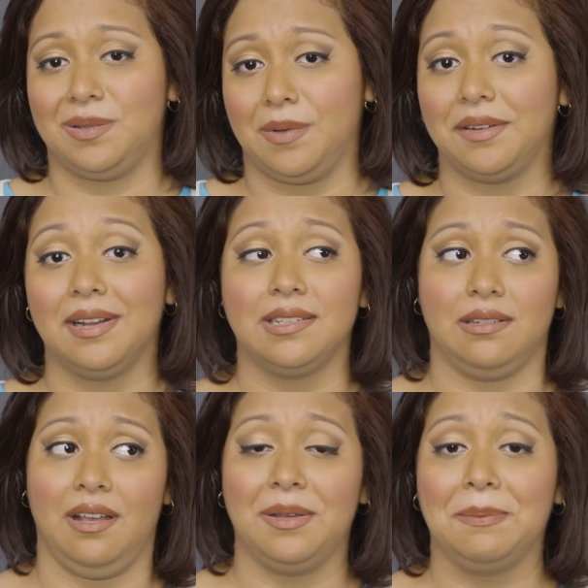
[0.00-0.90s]
sweater as
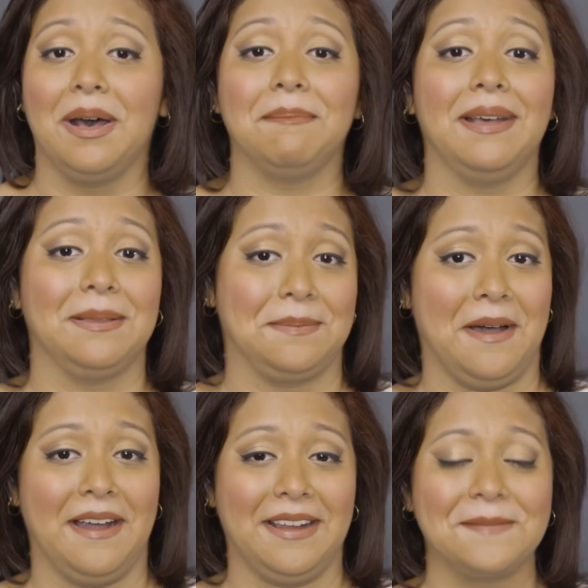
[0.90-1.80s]
another pup at the
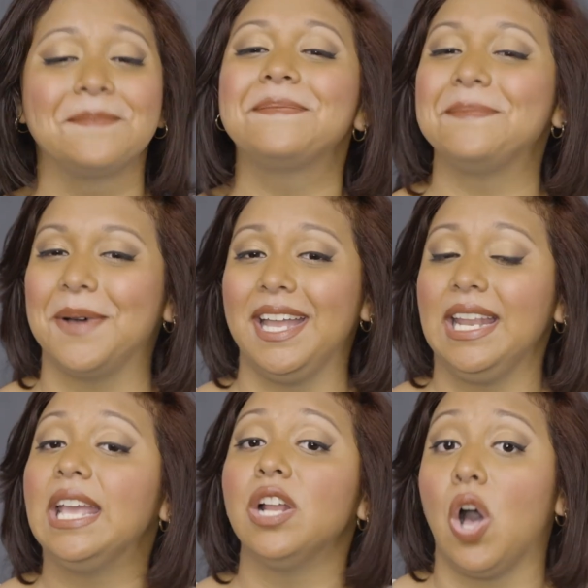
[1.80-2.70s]
park. But
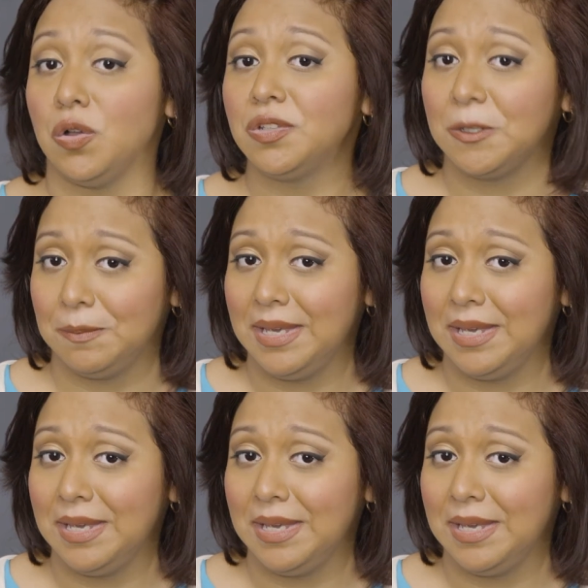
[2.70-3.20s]
it also